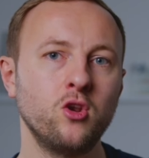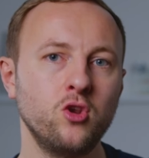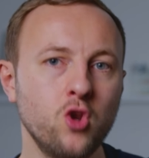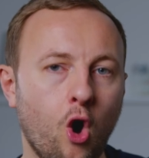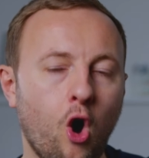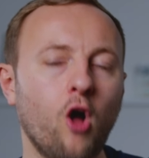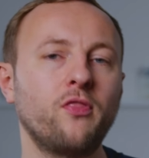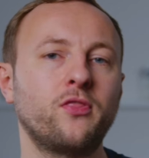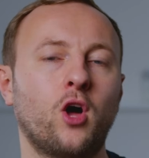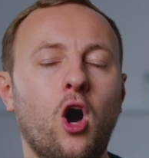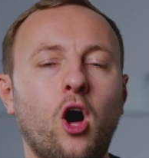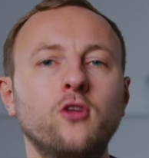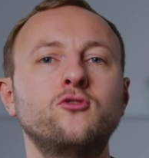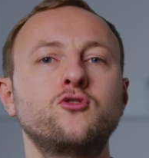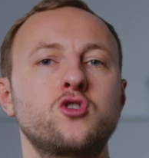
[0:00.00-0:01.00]
not the
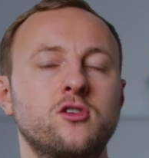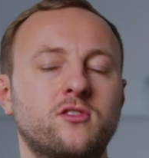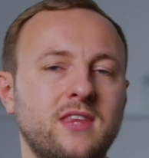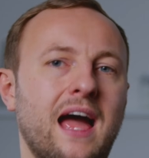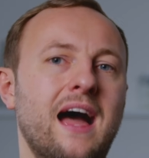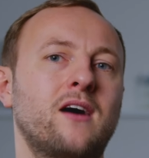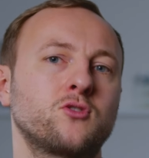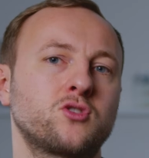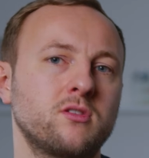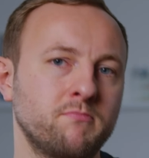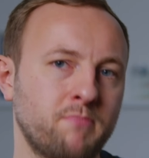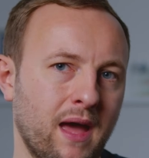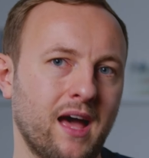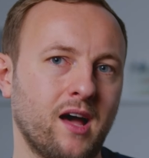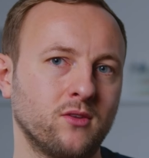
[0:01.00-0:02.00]

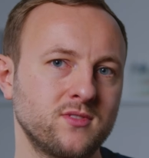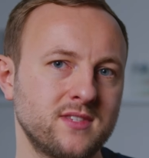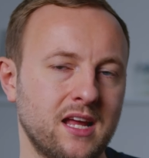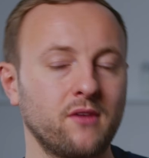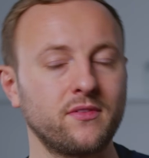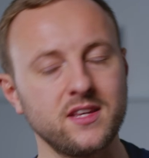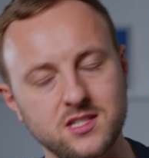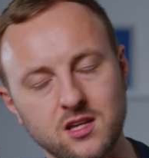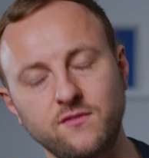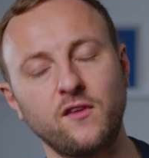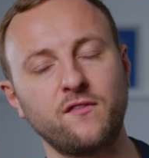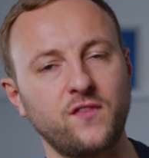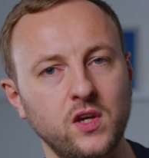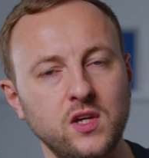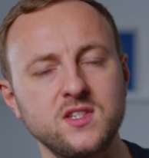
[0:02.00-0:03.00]
£100,000. Now, there's other
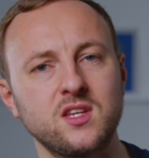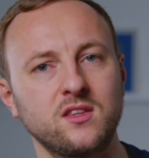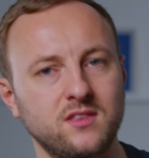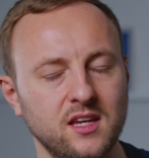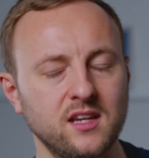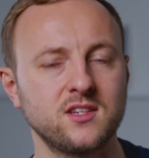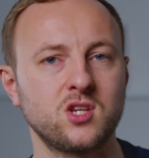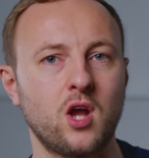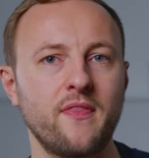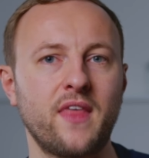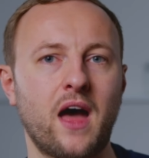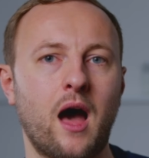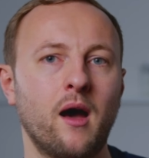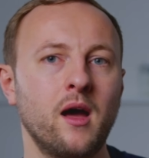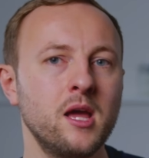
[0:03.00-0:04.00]
fees and things like
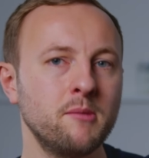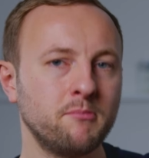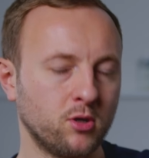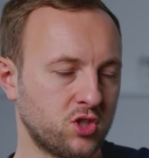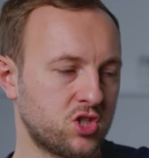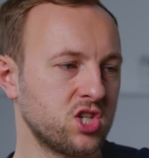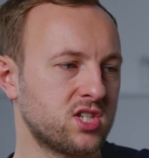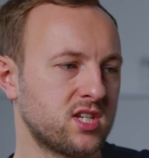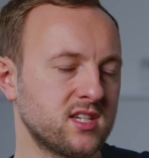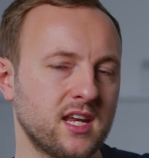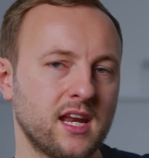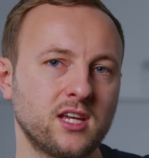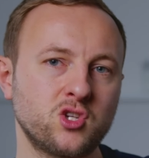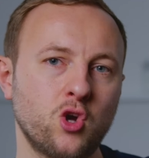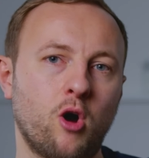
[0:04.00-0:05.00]
that, but just as an
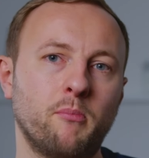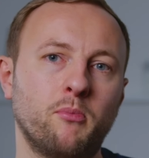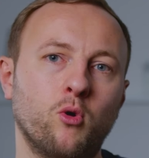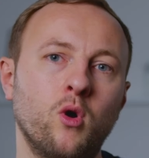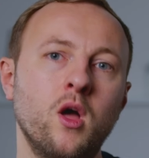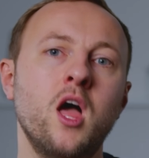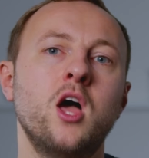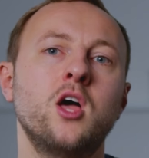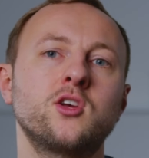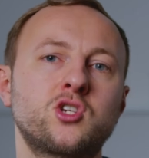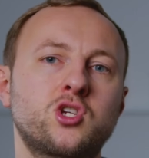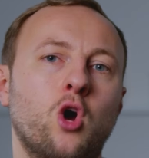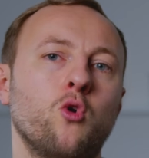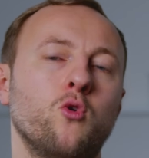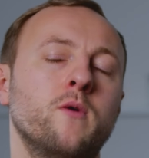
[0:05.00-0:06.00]
example.
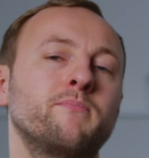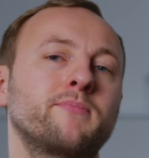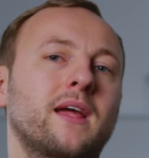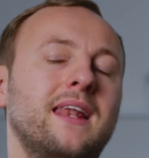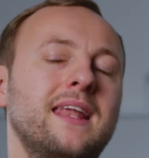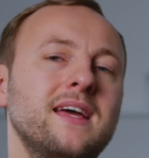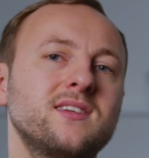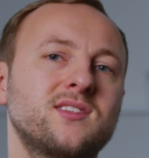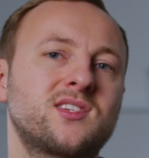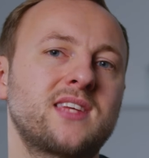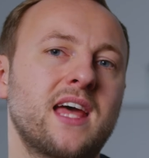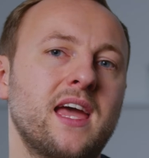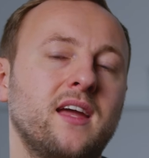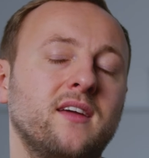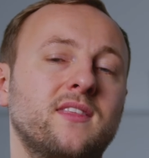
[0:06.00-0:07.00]
So let's
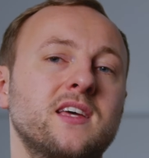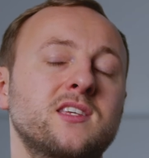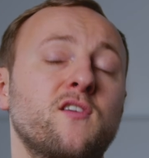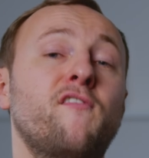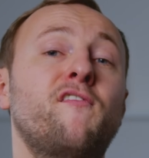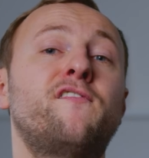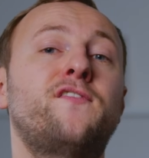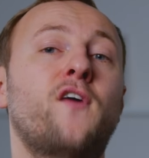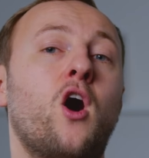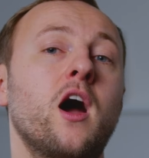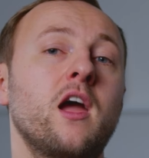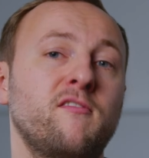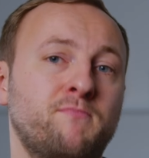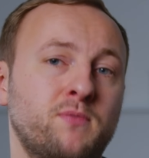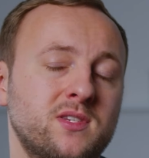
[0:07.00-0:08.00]
say there's a
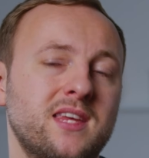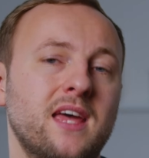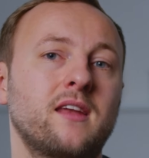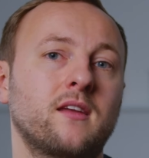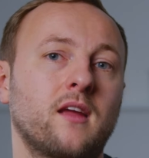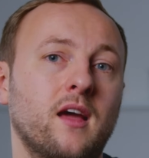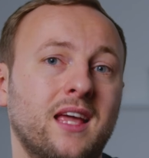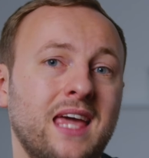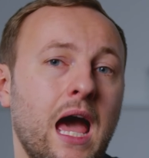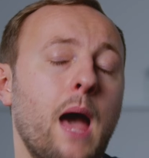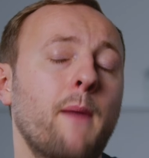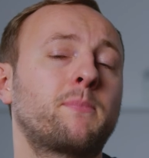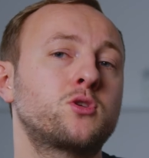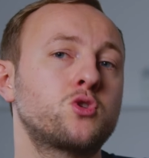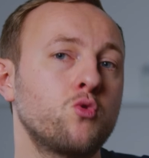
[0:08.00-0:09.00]
5%
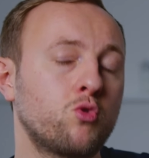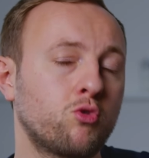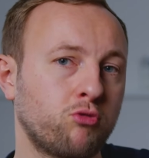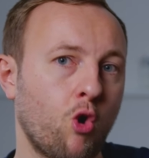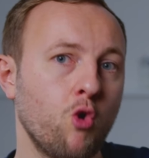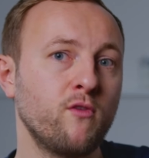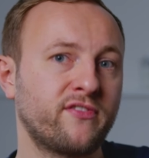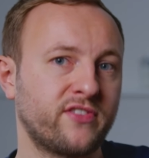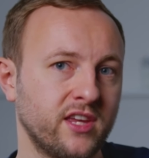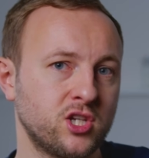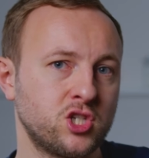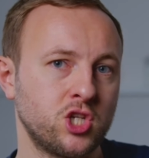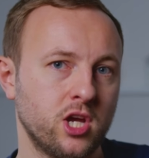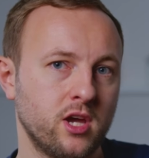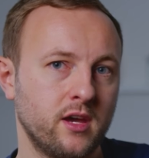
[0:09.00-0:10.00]
capital growth
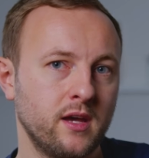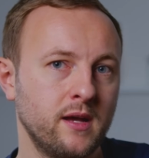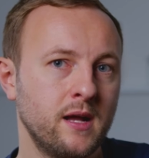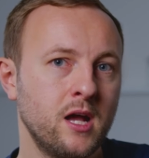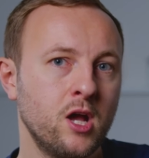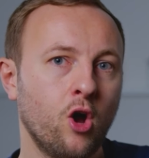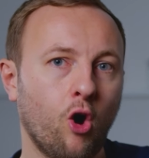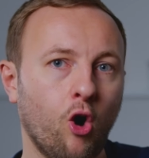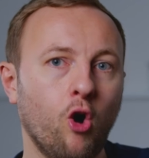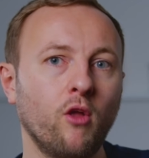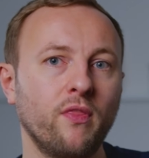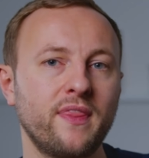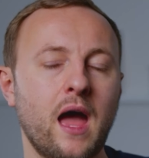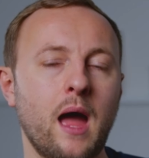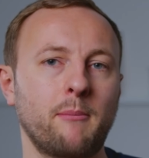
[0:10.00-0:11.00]
this year
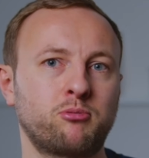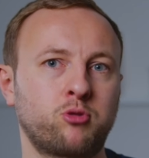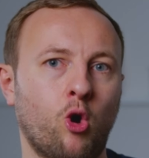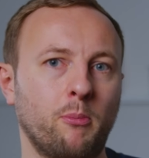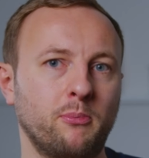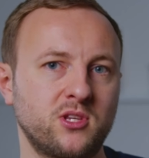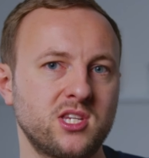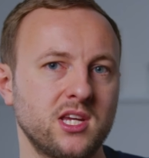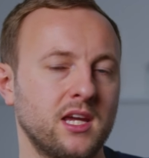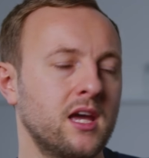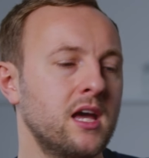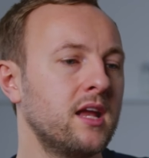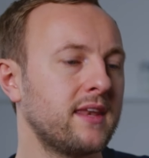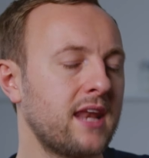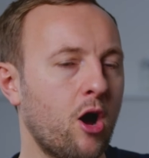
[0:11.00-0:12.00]
on that property.
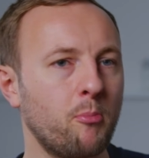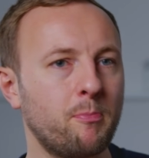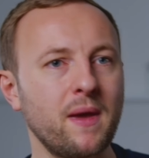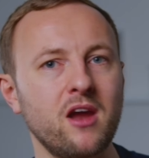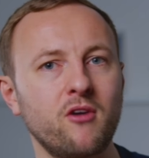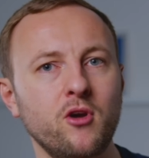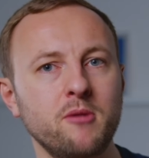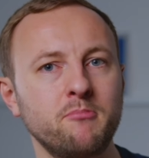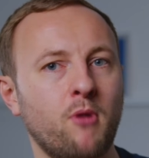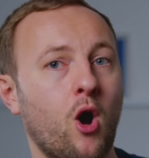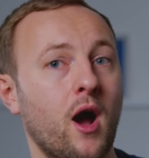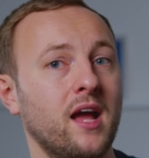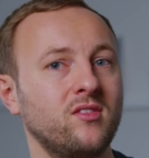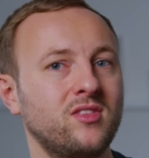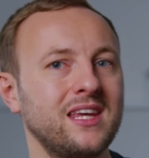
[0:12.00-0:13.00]
Now, bear in
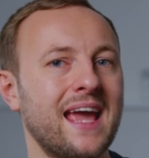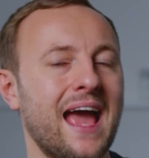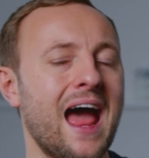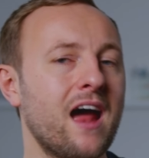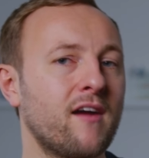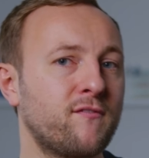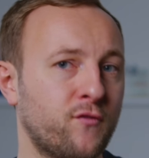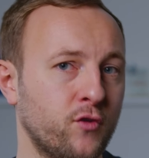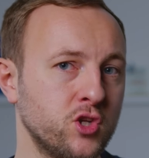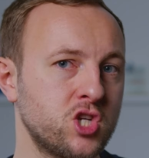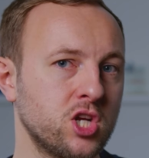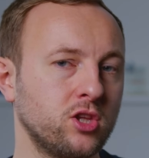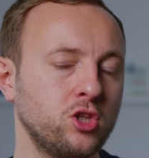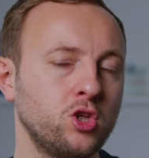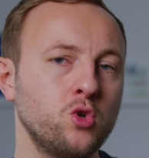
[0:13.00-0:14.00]
mind, the average
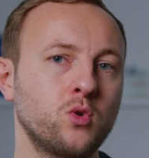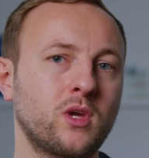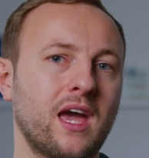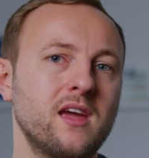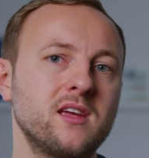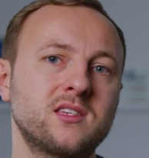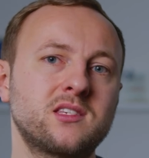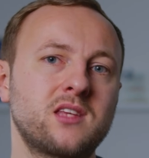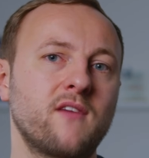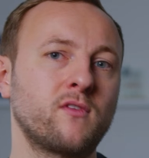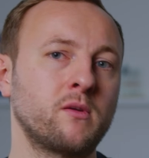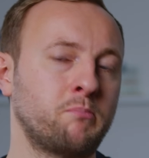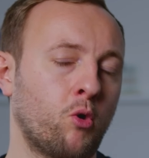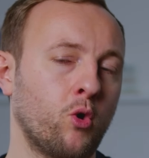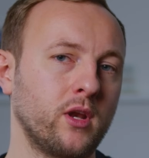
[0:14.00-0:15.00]
in the UK is
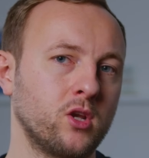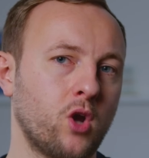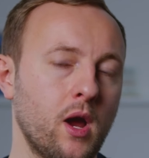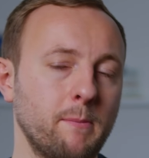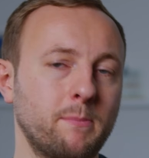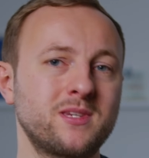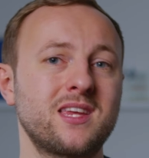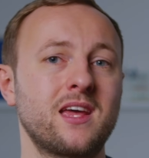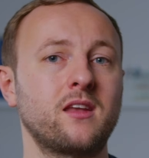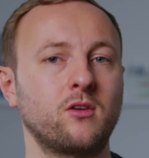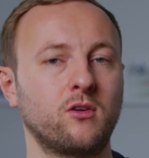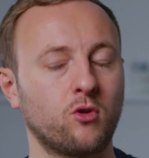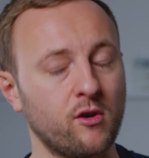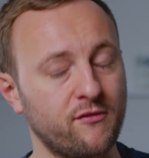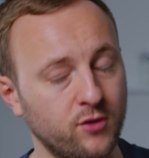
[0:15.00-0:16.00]

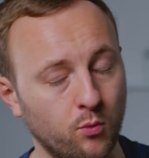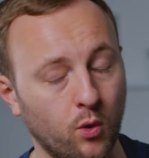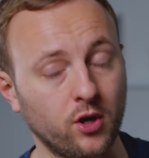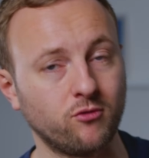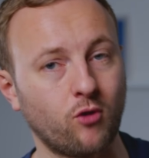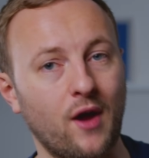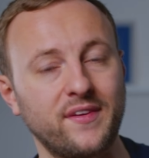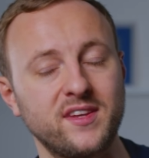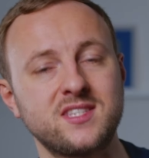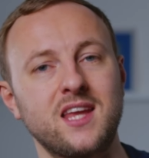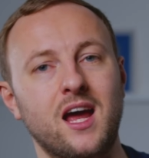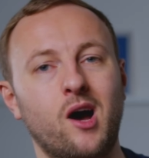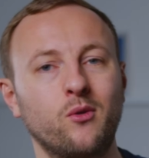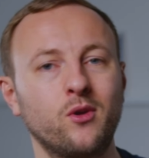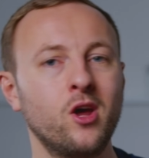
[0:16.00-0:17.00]
7.9%, or if you want to write this
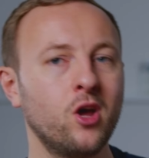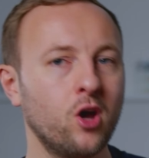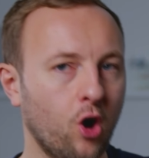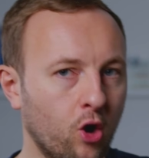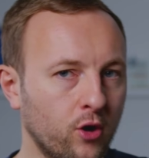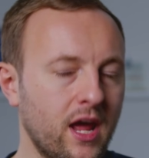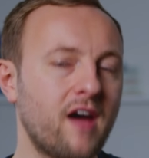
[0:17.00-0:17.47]
down, on